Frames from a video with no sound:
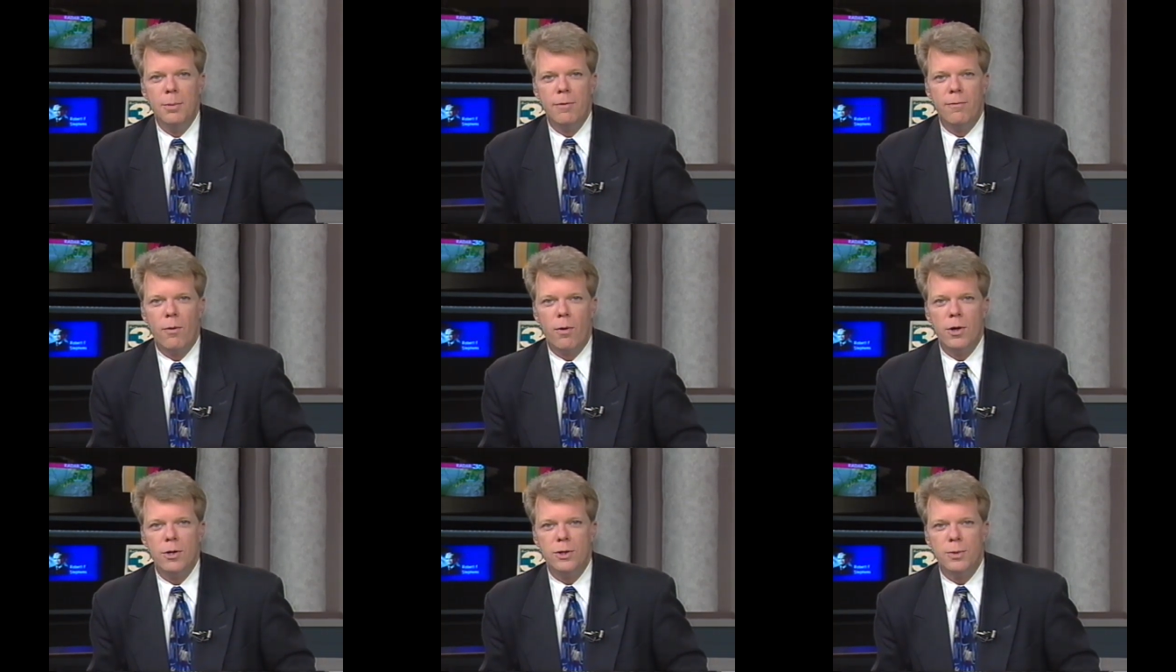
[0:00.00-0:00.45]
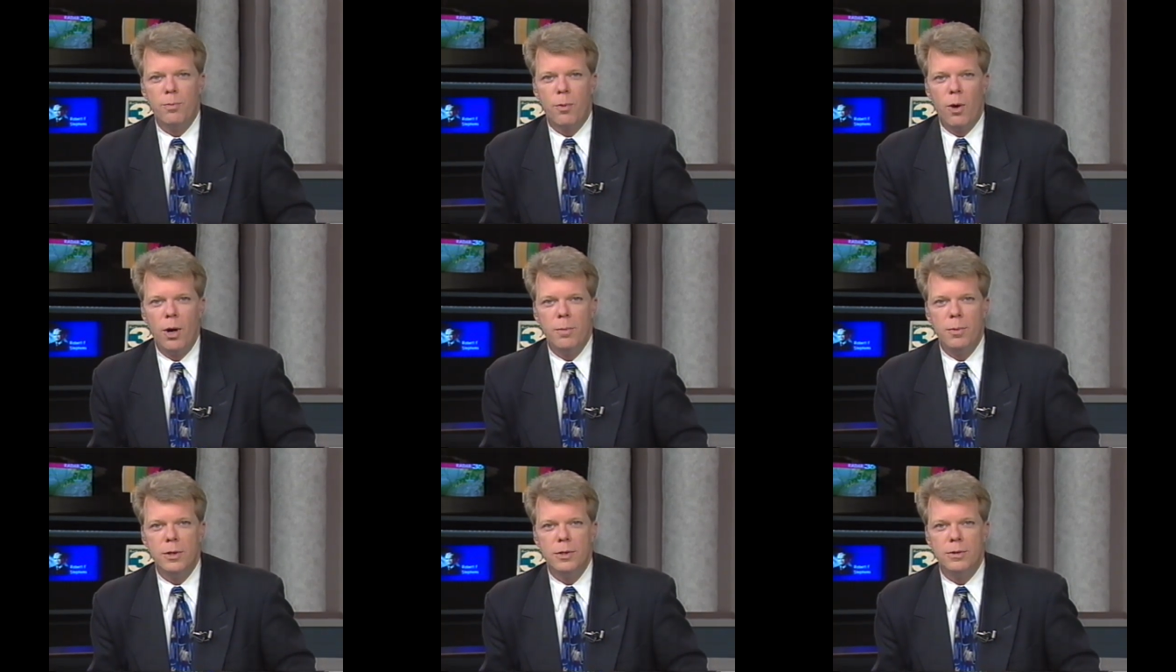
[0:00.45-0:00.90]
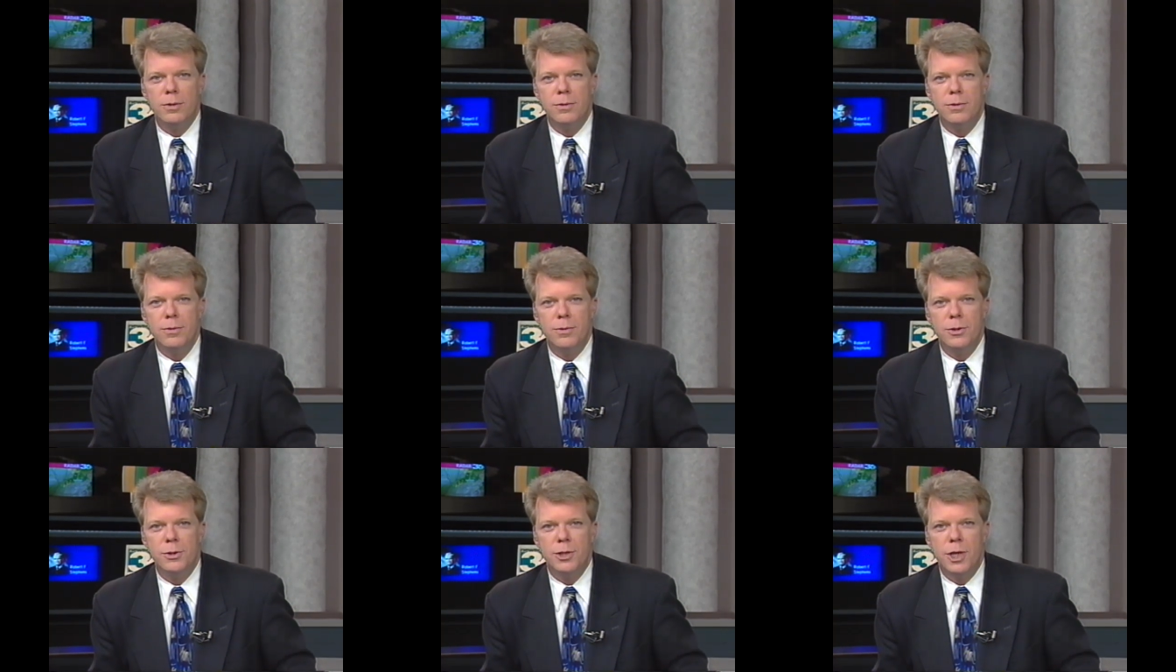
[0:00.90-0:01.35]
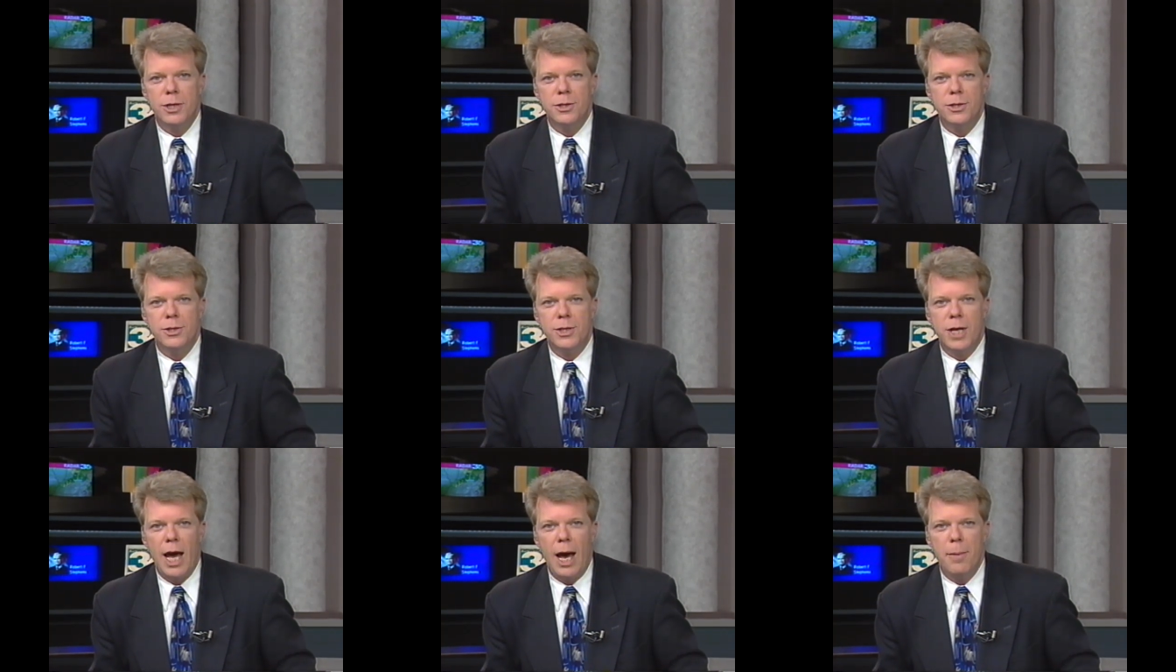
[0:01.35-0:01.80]
Before his appointment to the
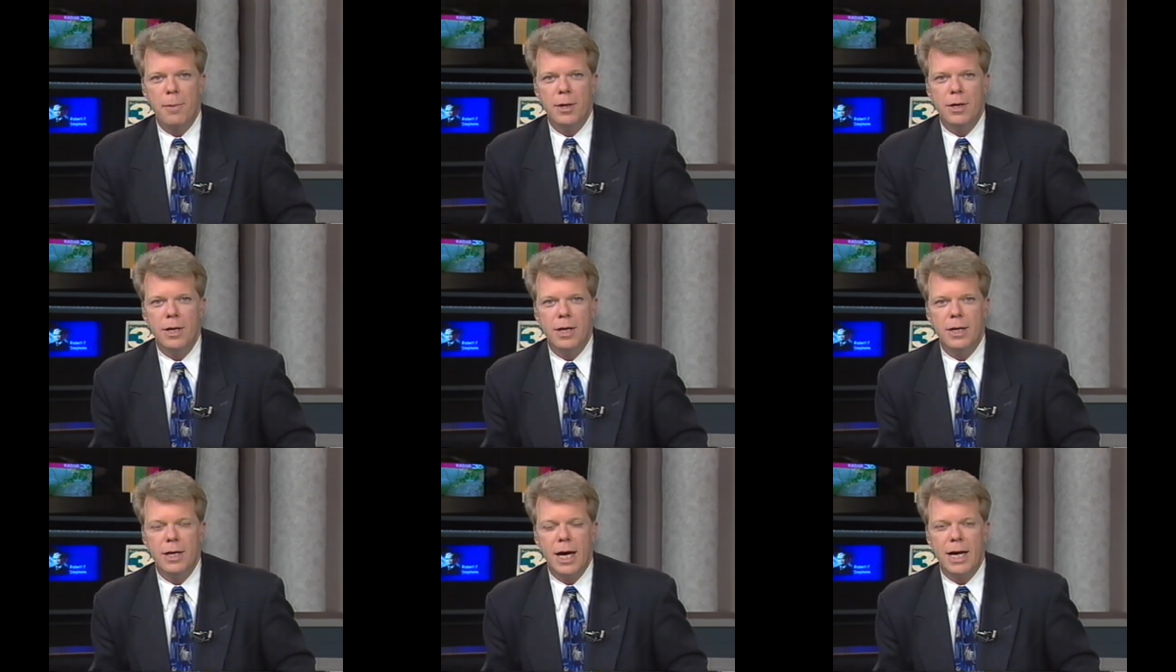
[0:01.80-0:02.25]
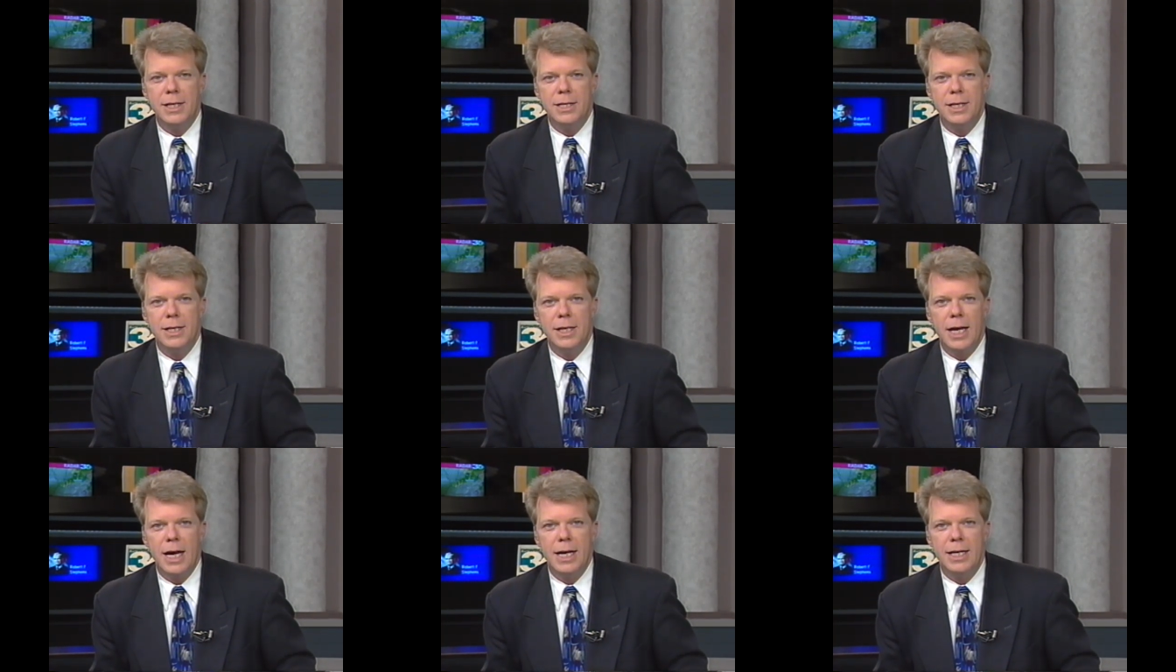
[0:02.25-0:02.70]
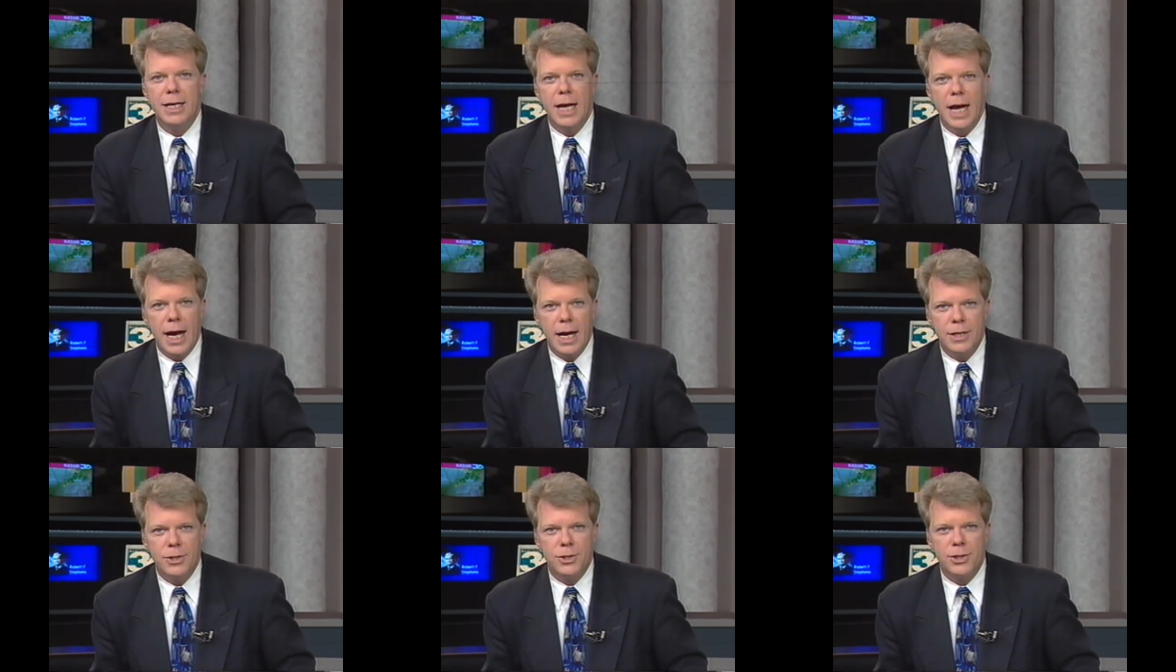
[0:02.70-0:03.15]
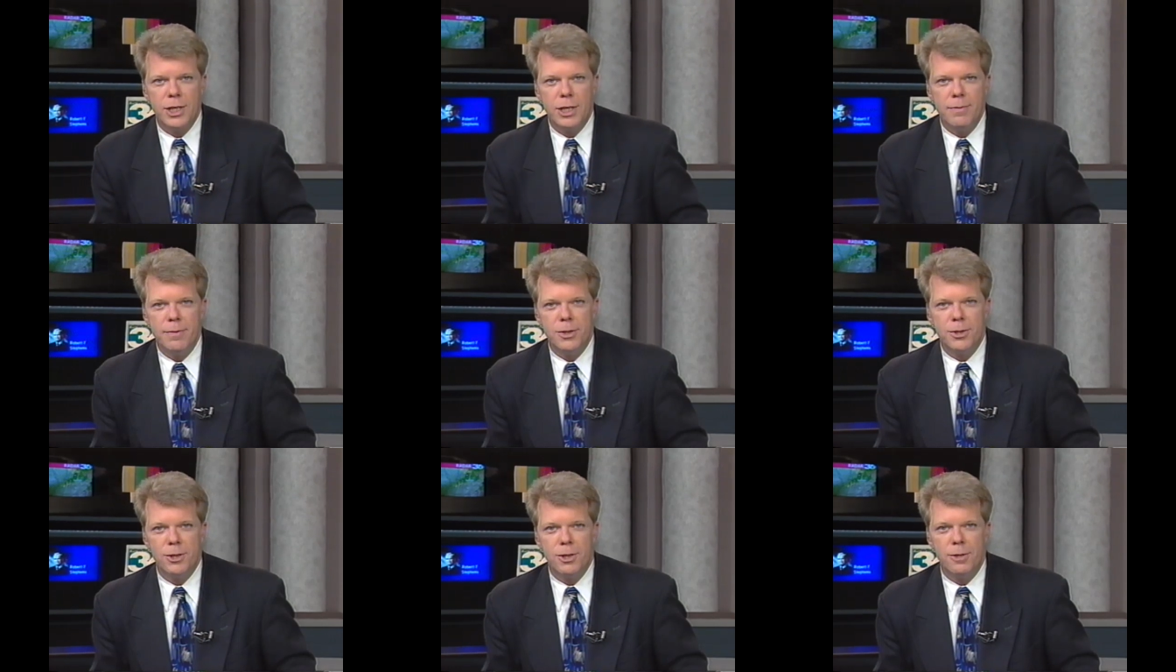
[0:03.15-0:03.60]
Justice Cabinet in 1998,
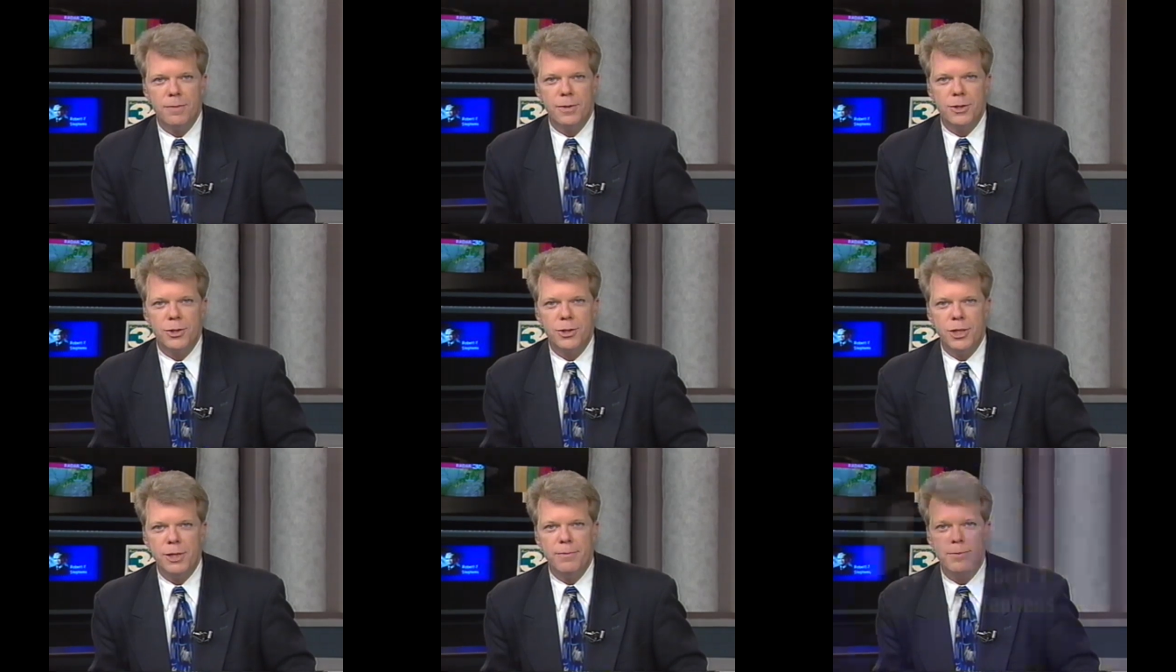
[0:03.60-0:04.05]
Stevens served as